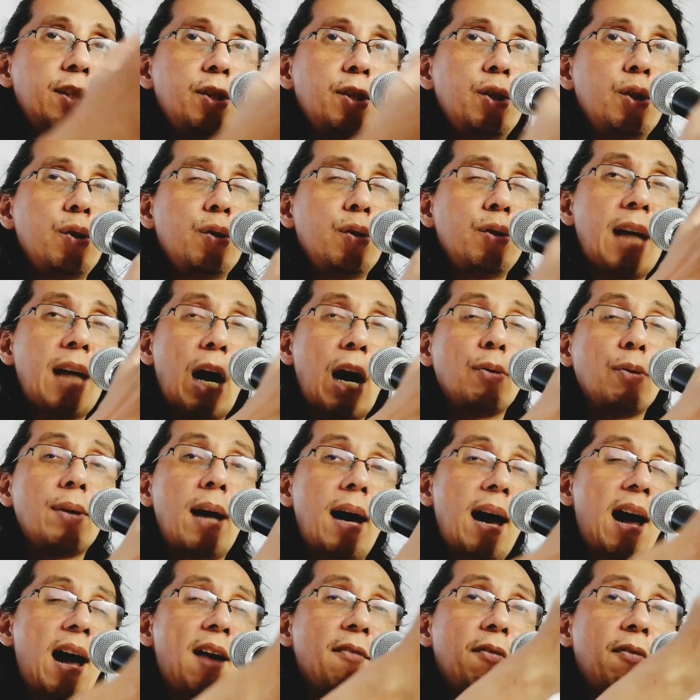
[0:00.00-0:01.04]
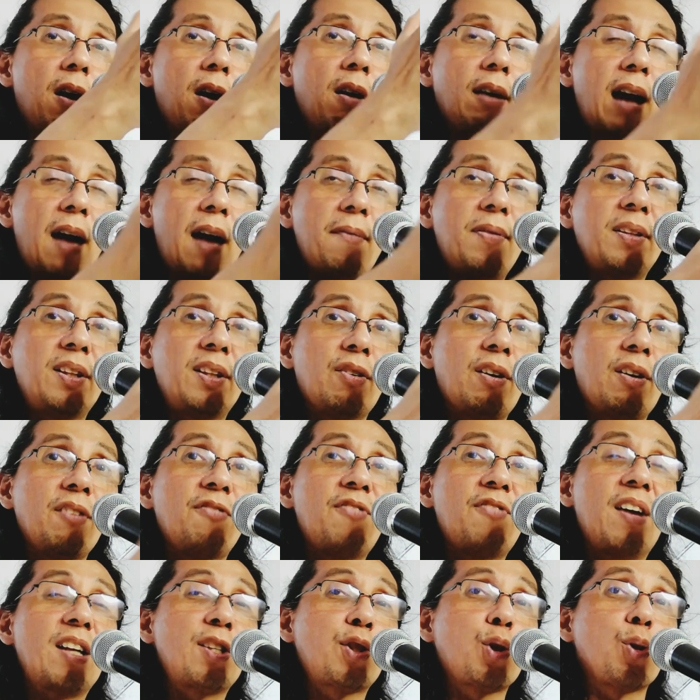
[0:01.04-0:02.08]
Yaona are having their
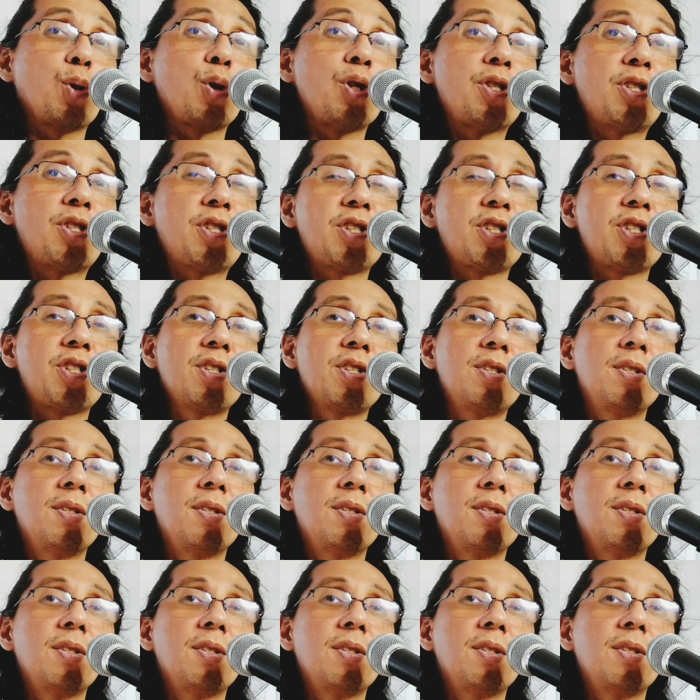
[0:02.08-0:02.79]
adventures